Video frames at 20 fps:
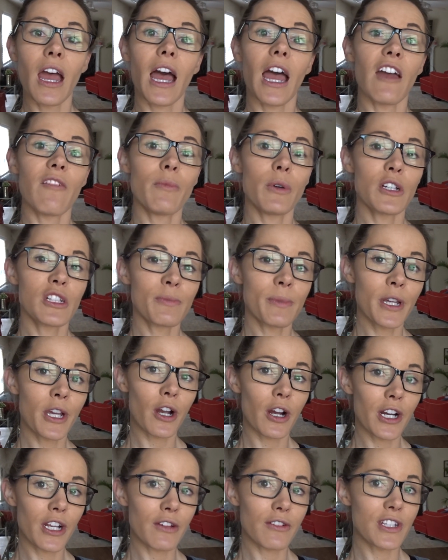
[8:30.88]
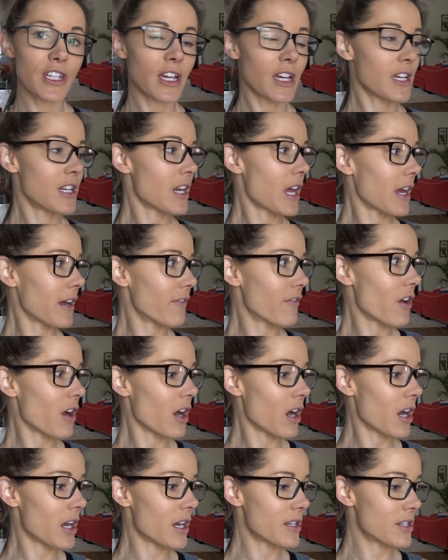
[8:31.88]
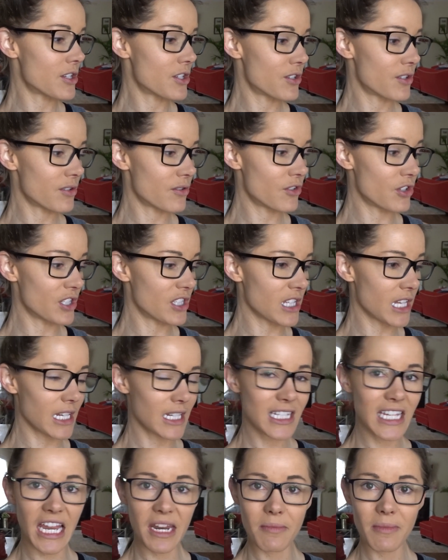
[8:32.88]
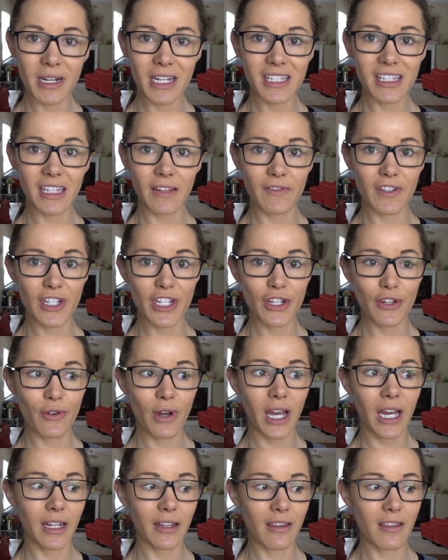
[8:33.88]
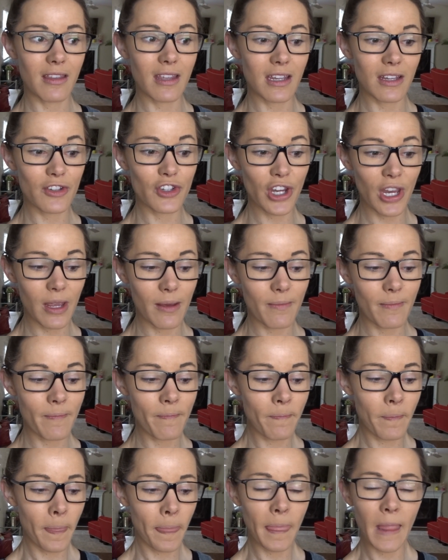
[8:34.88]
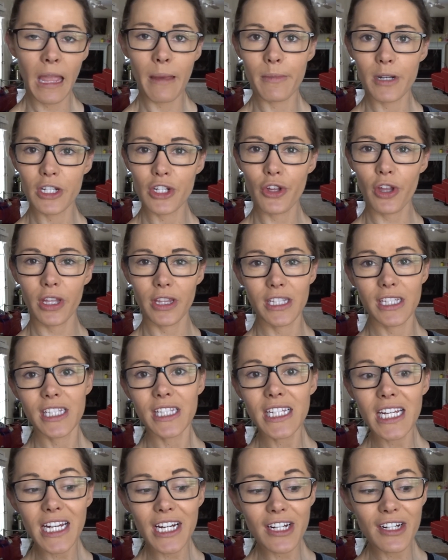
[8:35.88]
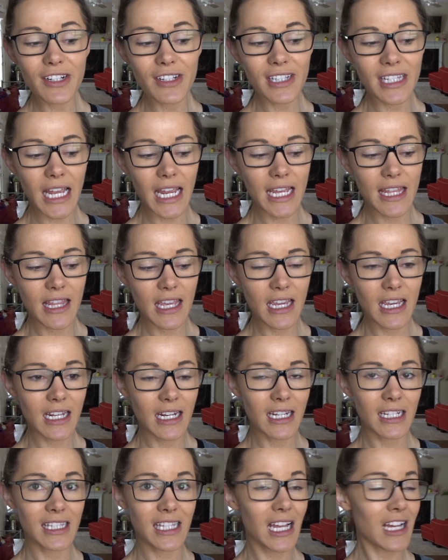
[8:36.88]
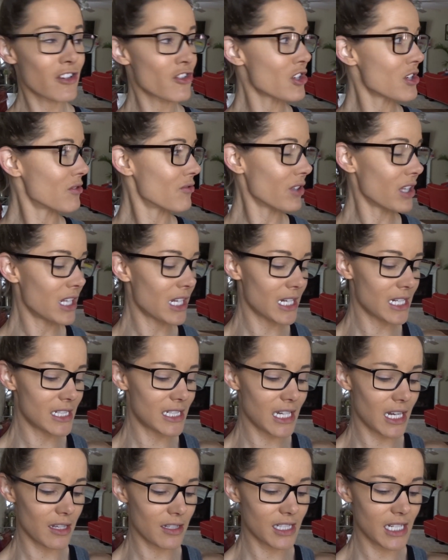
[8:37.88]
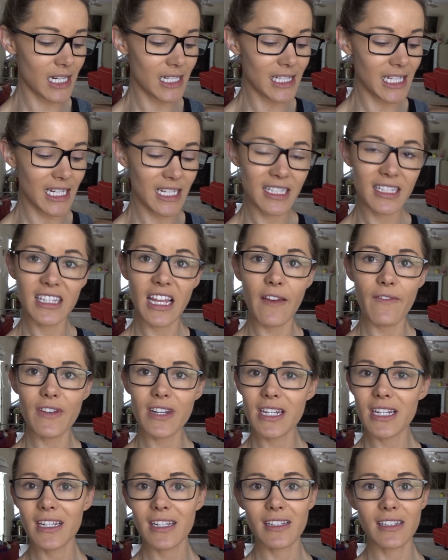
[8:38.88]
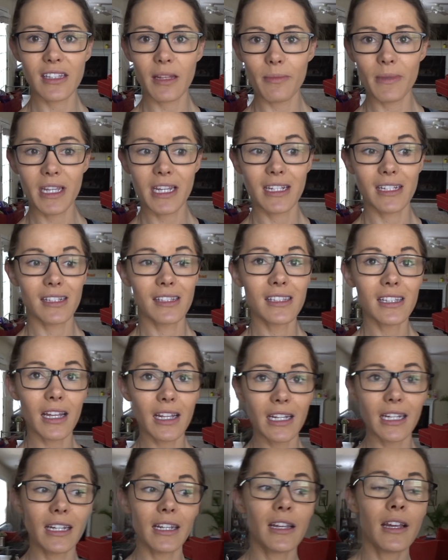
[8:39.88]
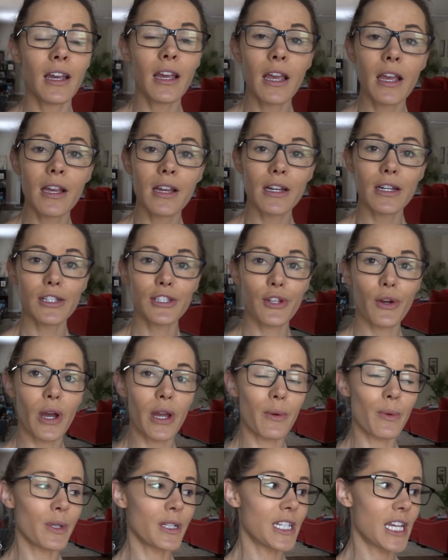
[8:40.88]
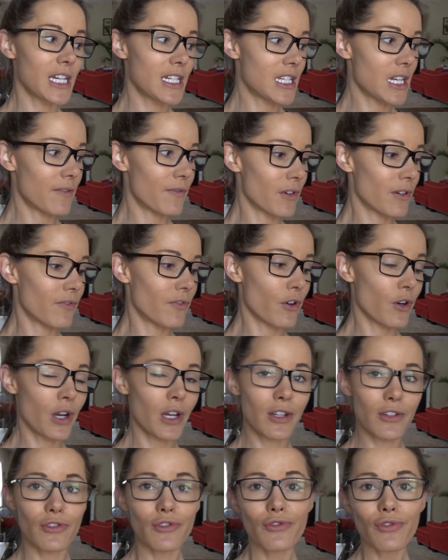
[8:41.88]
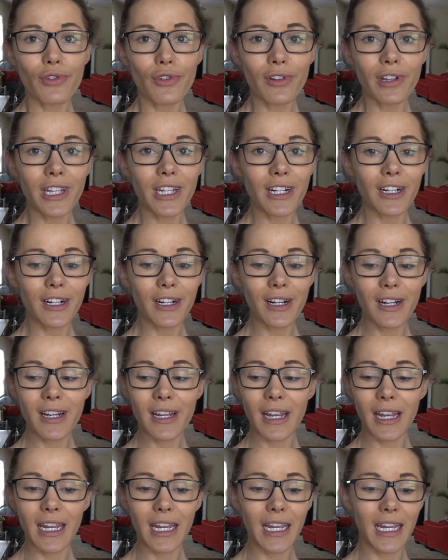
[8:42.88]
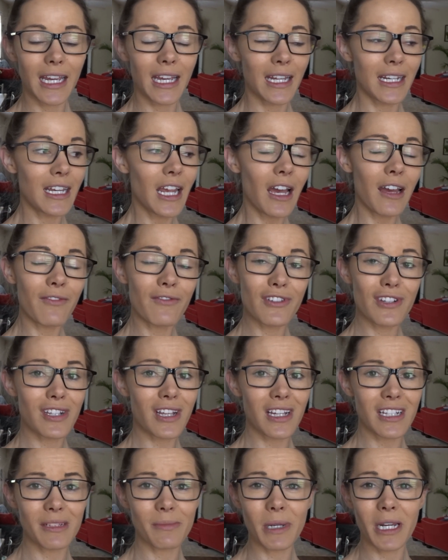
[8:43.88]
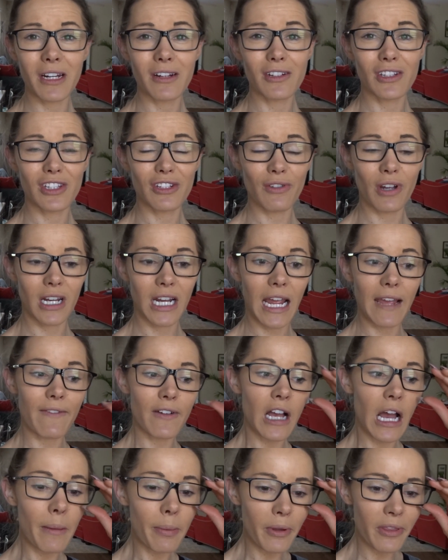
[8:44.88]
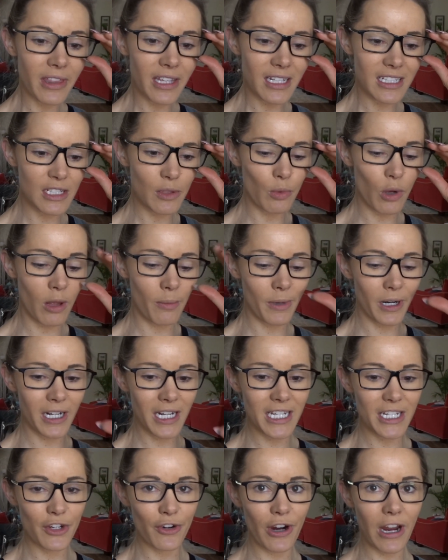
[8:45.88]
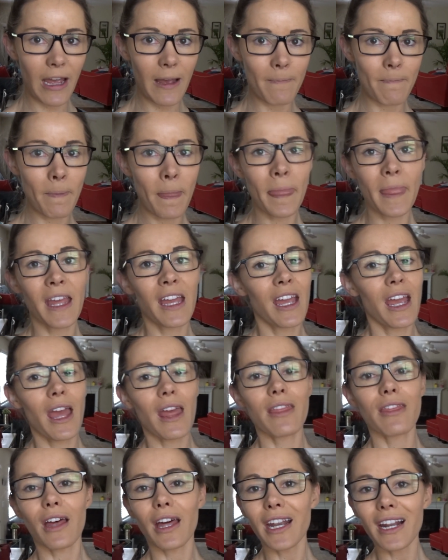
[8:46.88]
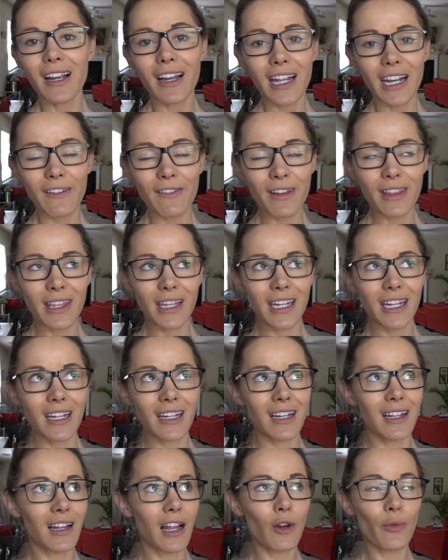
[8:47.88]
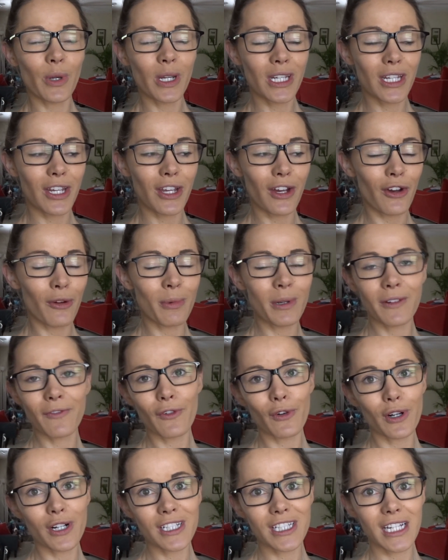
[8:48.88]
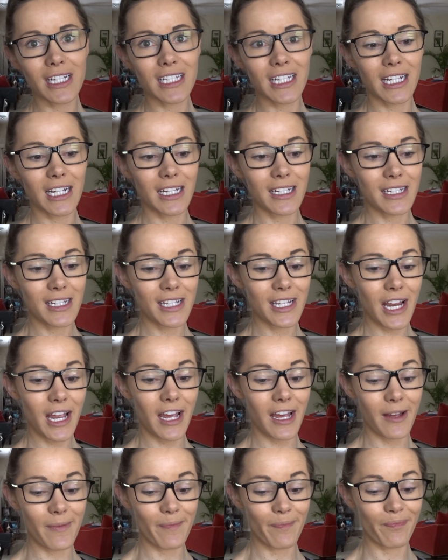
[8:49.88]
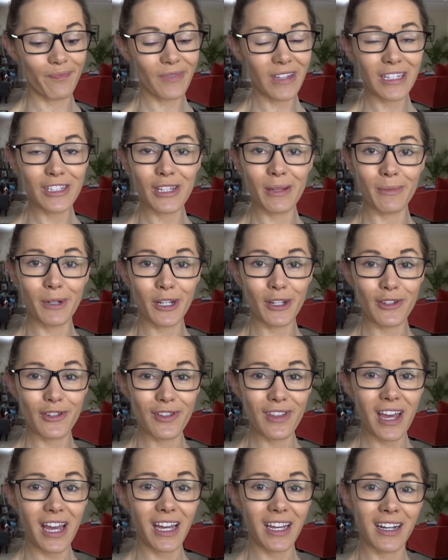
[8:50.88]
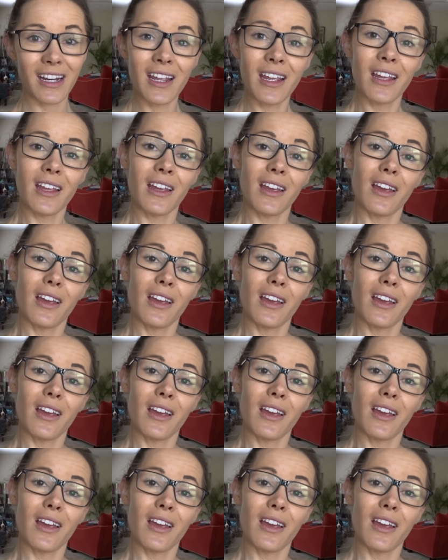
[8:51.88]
I have most of my cardio done. I've got just like 10 minutes left to do at the gym. I'm gonna do that on the stairs. And then it's actually a really nice day outside. It's like 70 something and sunny. So I will take Denver for a stroll later. And yeah, I've just got some errands to run. I have a couple things at Walmart I need to grab. Thought I got everything a week ago, but of course I didn't. Um, so I'm gonna go do that